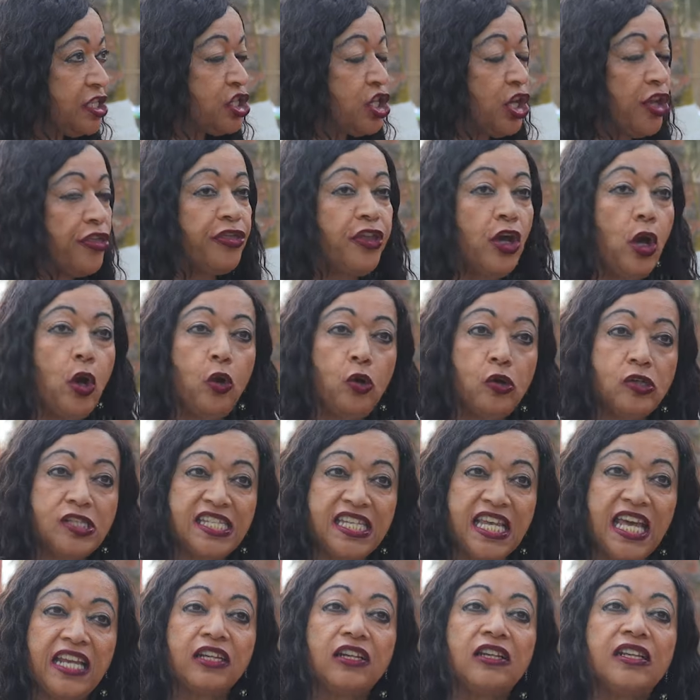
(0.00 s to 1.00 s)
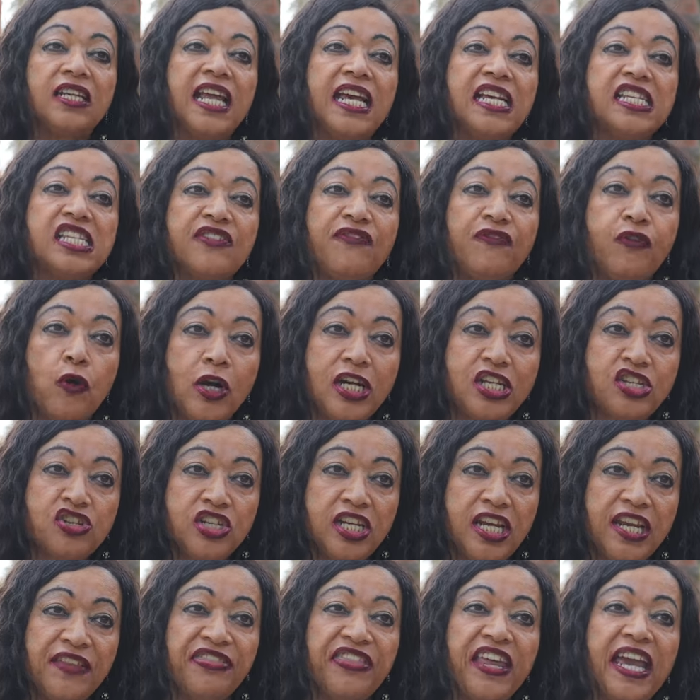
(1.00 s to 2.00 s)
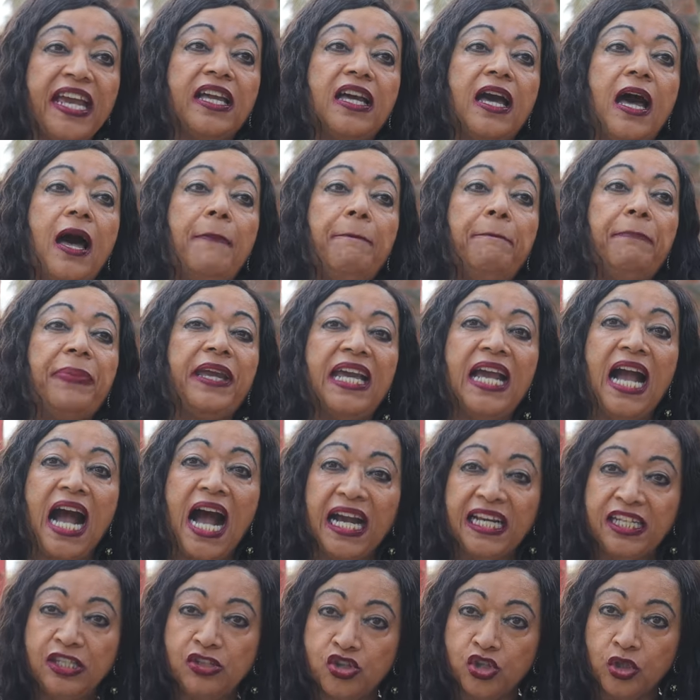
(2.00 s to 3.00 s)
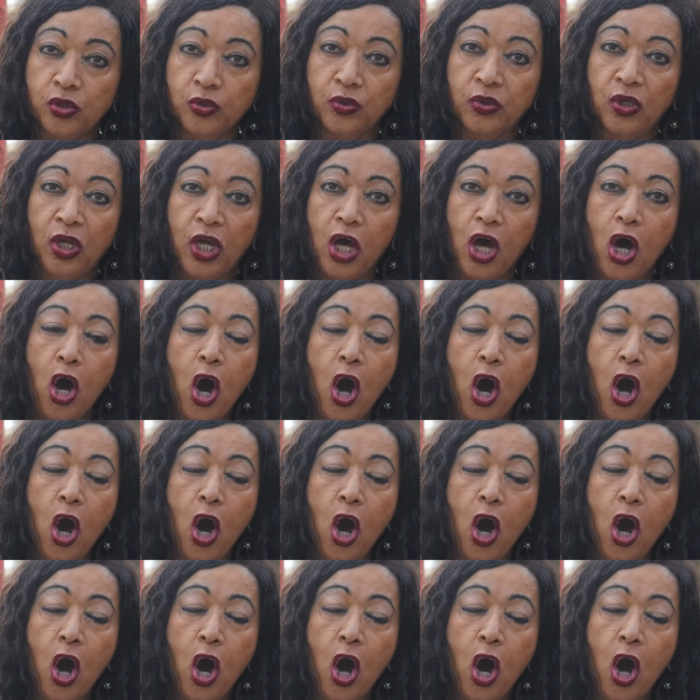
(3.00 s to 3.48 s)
to those that are less fortunate that come behind you.